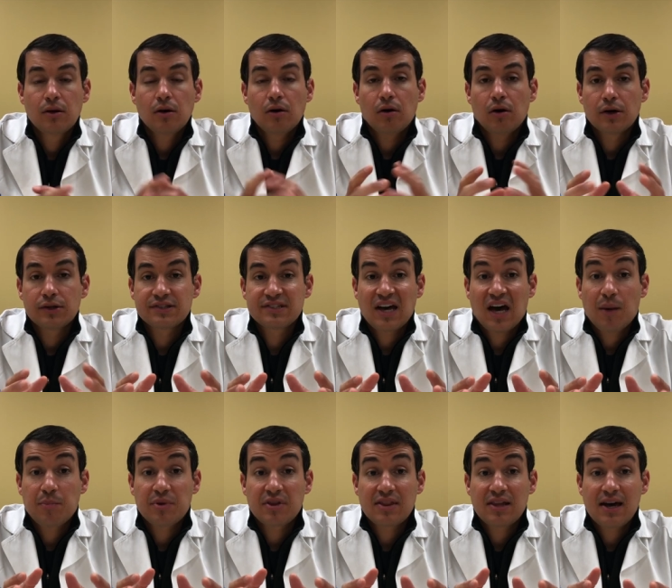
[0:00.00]
On
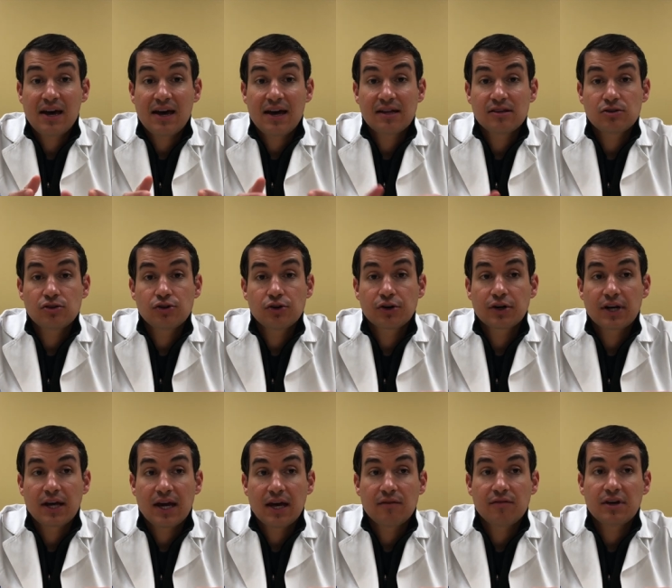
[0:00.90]
top of that, you're going to
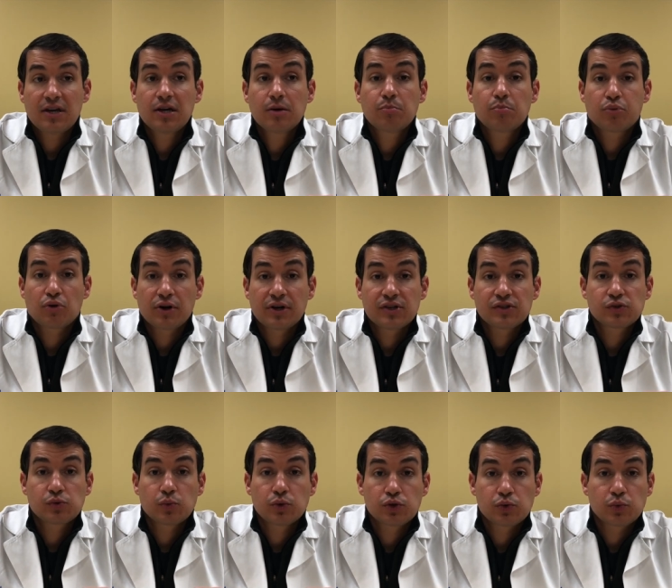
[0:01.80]
have a hip
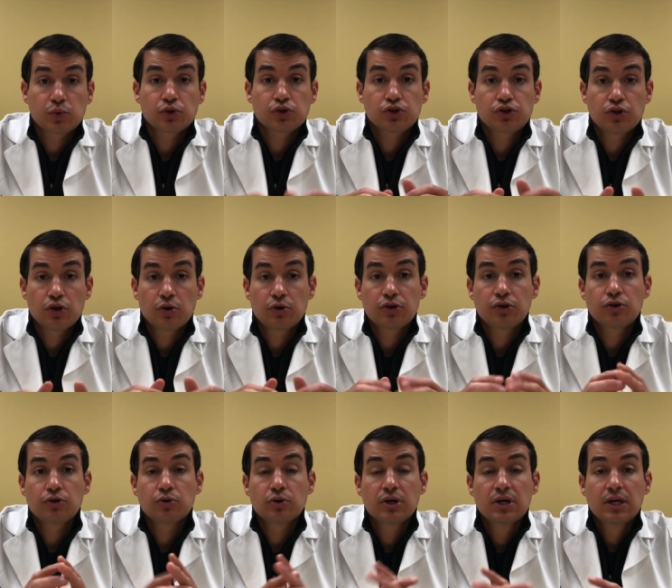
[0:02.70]
brace, which we'll show
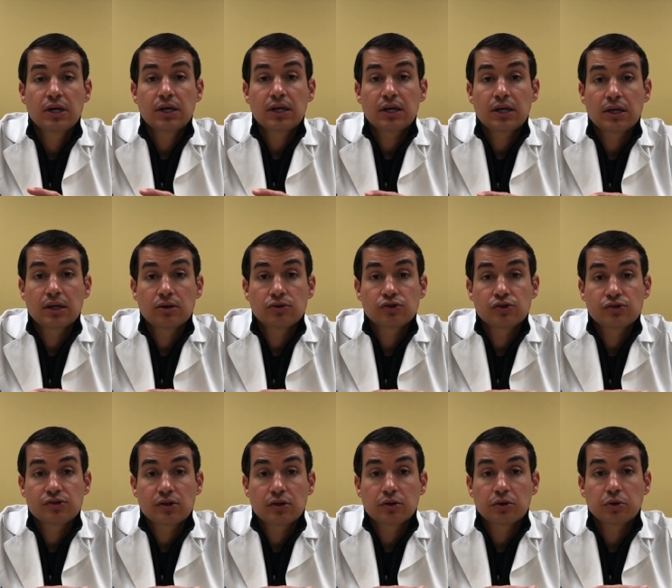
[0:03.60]
you in
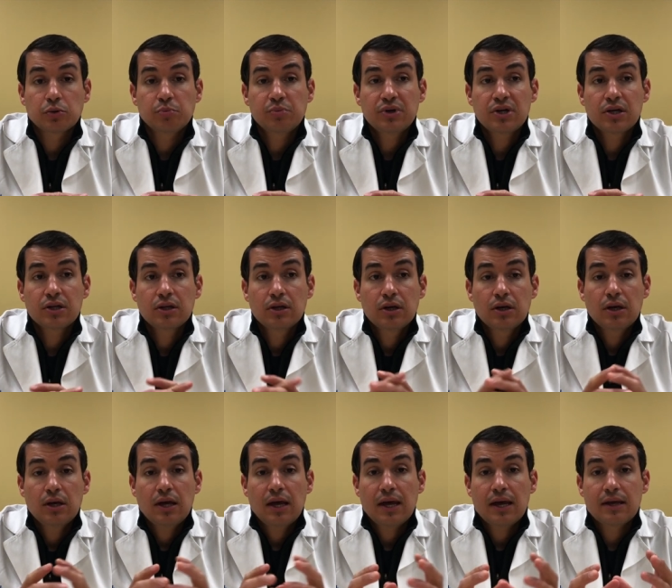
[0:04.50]
just a little bit,
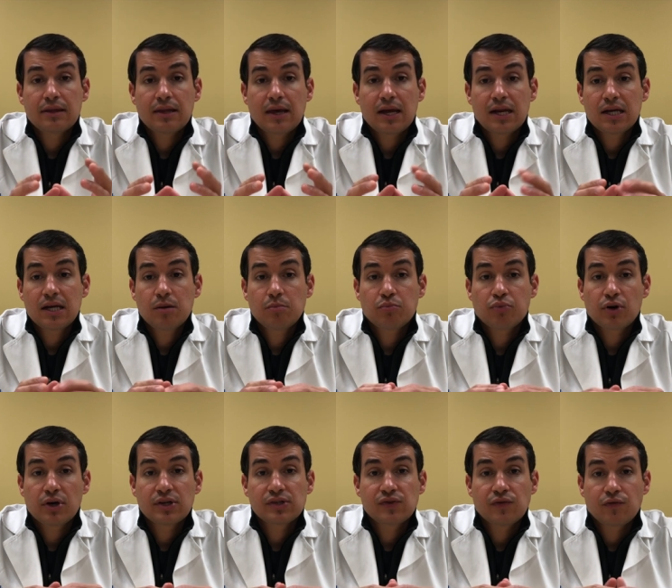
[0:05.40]
and that hip
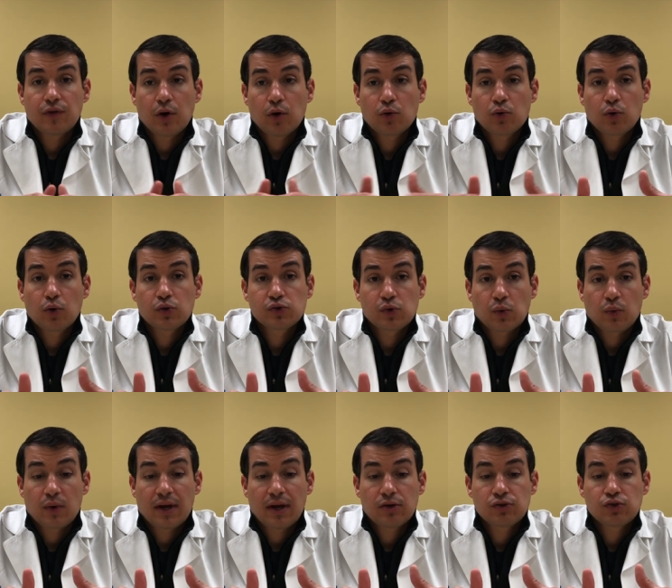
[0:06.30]
brace velcros
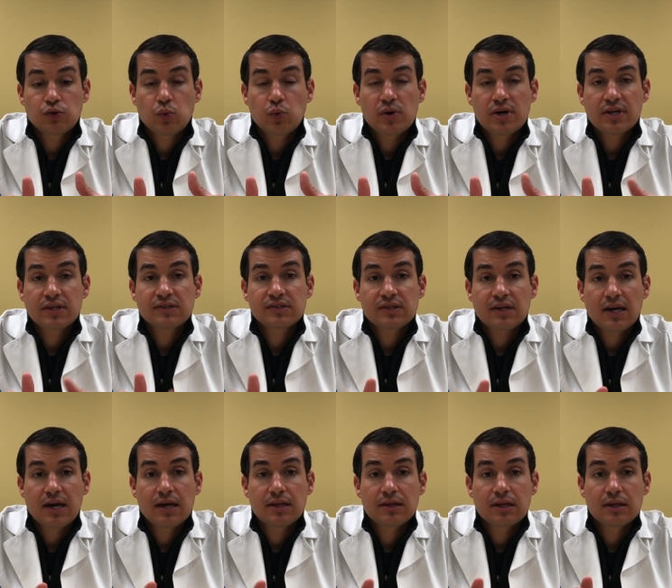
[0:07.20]
around your waist,
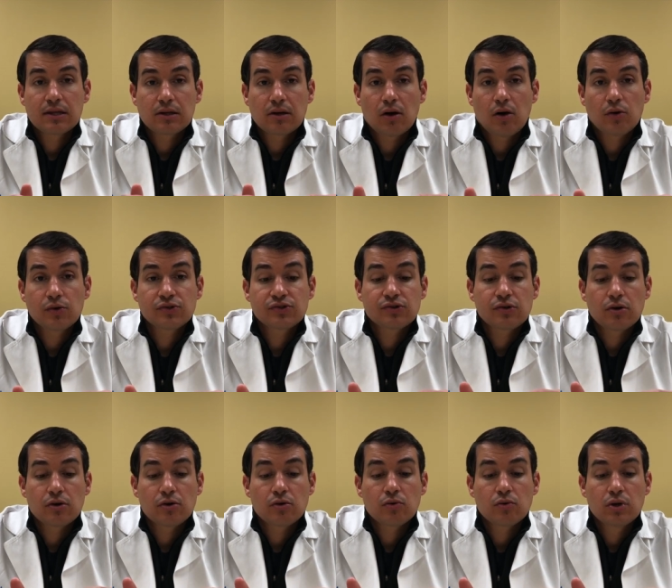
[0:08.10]
and then it
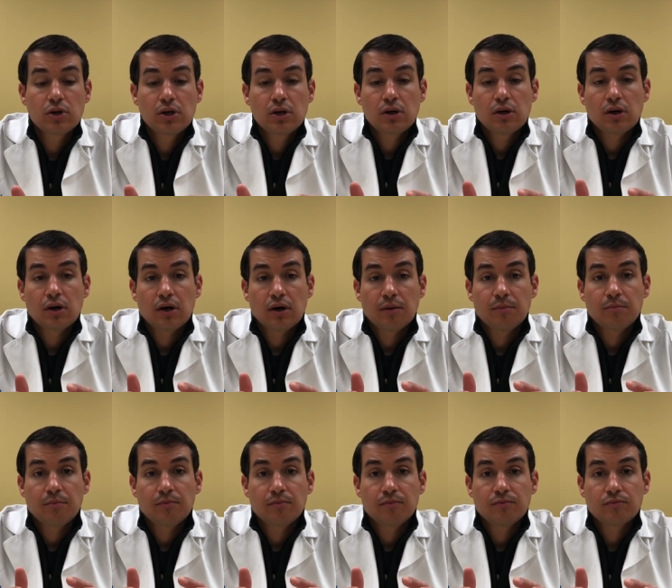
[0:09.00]
also
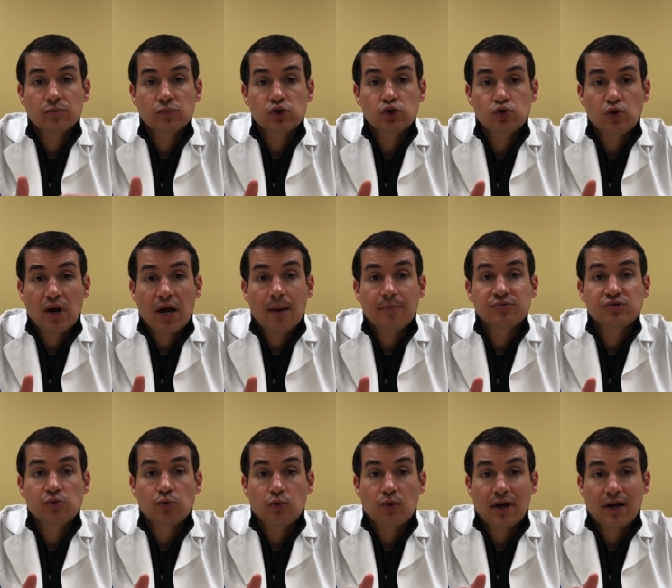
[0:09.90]
straps
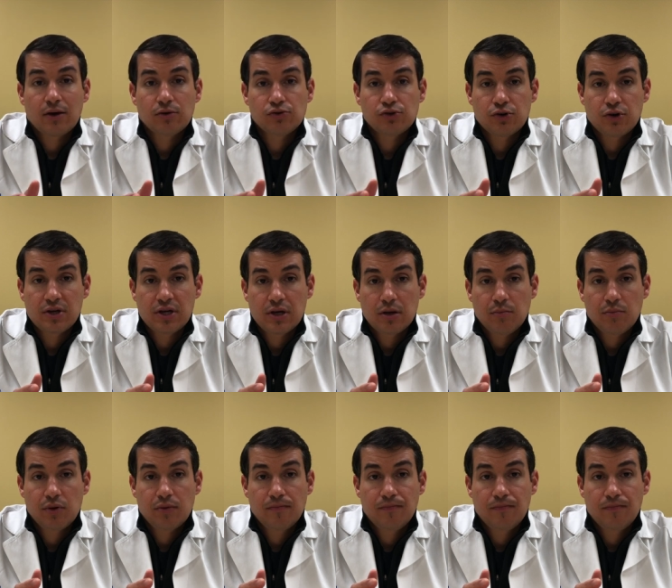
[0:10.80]
around your hip.